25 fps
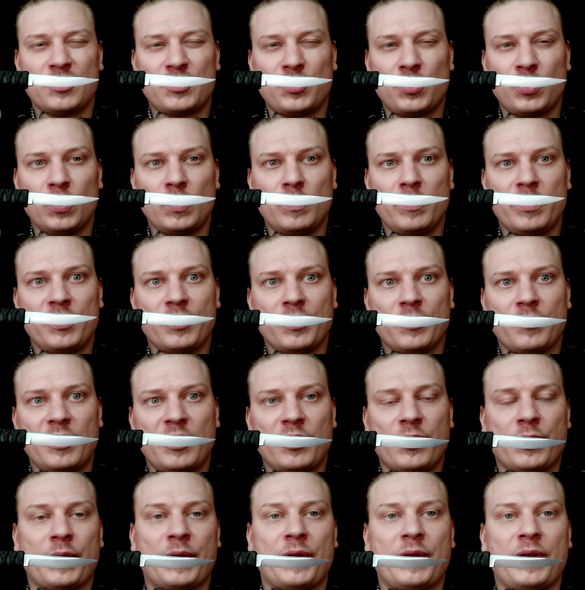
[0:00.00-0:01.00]

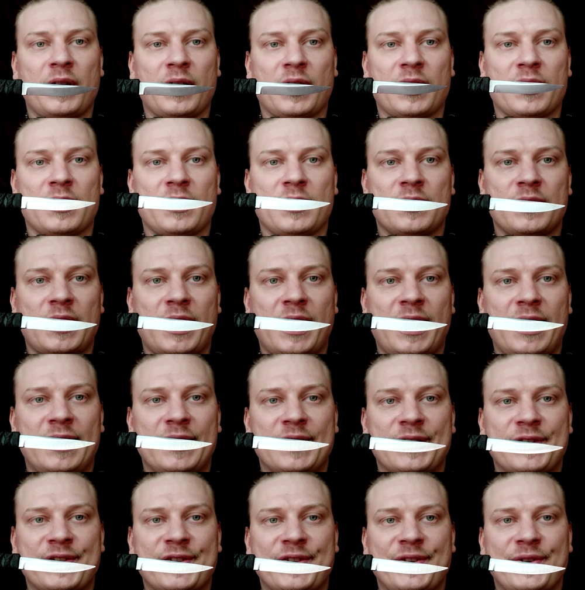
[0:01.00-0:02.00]
2mm thick
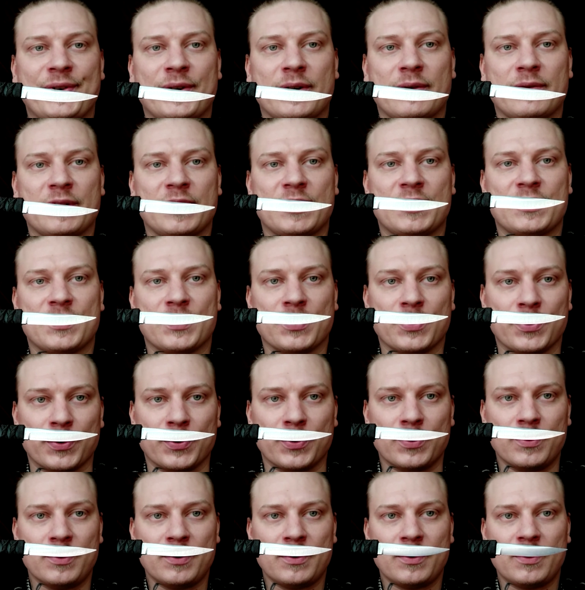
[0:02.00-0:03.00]
ADC
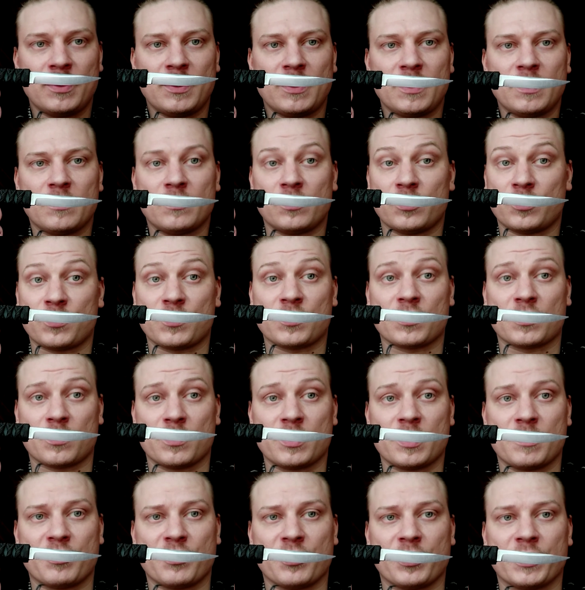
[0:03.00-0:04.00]
RV2, which was
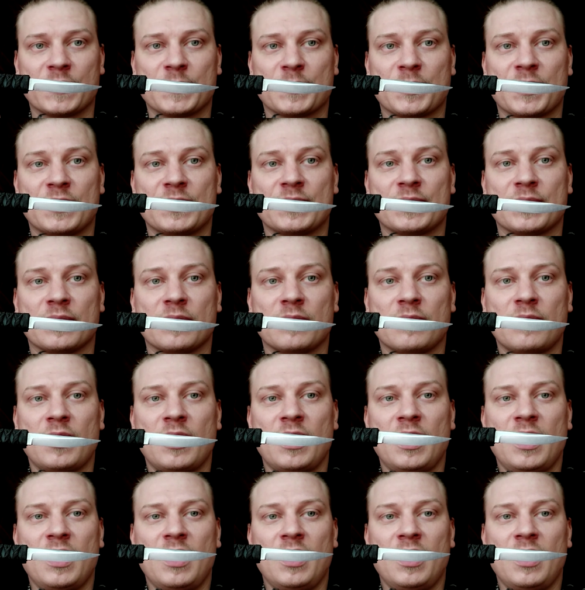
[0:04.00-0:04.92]
already pretty expensive,